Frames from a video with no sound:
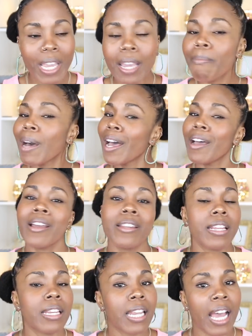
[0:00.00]
Being
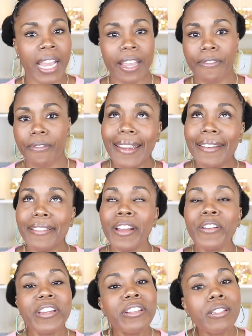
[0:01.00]
behind in life,
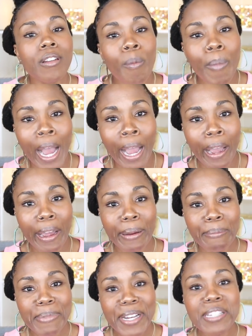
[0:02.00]
there is no
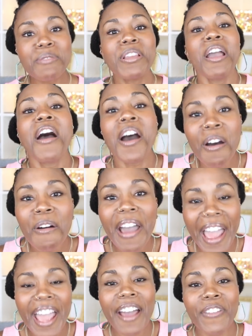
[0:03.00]
behind because we all
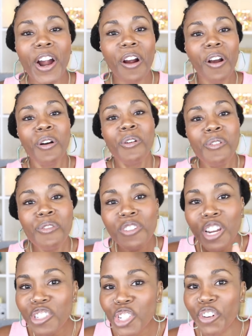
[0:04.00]
have our
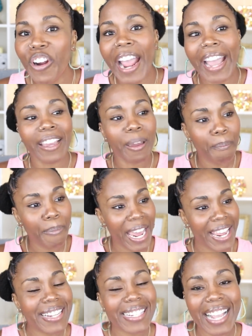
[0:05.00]
own track
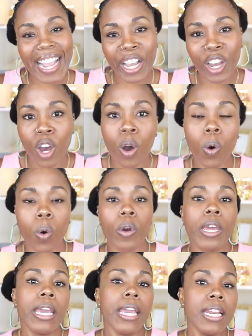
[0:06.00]
pace and
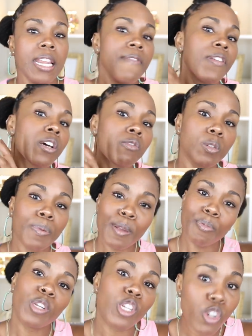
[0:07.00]
goal and even those
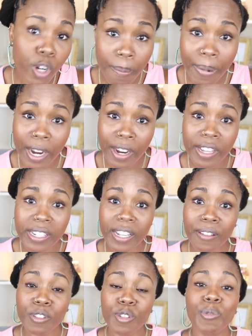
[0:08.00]
people that you're comparing
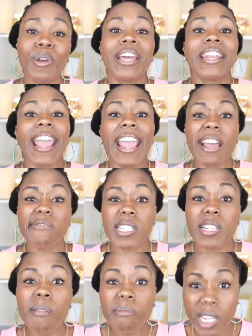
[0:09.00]
yourself to they have
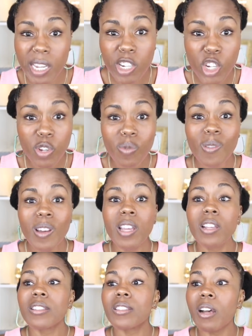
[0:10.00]
some issue
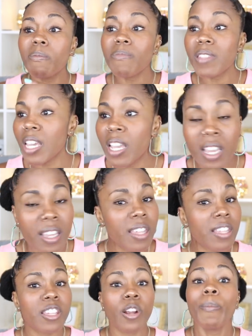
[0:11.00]
something
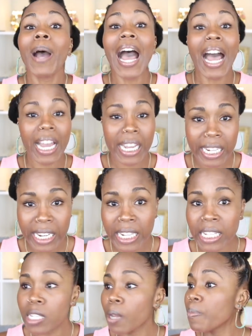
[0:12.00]
that they're behind
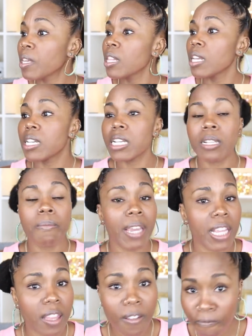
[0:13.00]
in something that doesn't
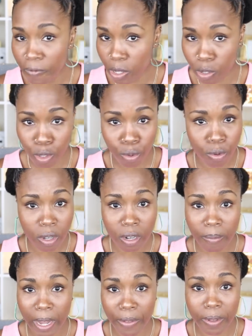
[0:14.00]
make them feel so
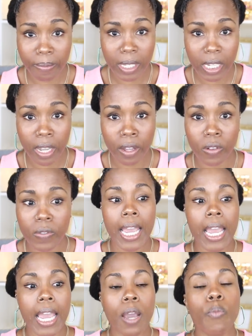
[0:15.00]
good about
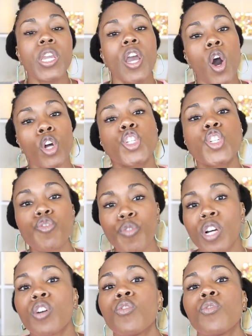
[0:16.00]
themselves and we all
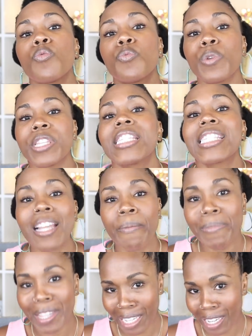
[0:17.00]
struggle with
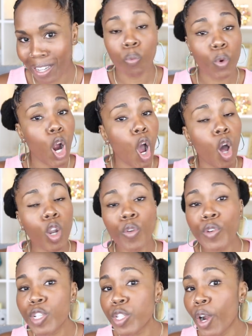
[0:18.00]
something we're
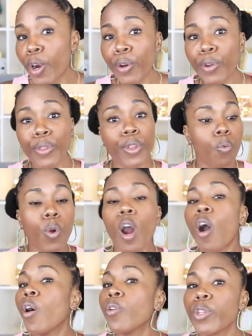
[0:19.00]
all on this earth we're
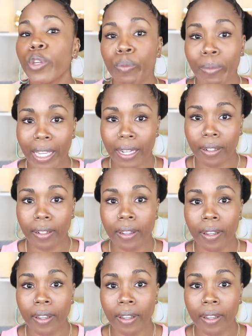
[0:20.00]
all human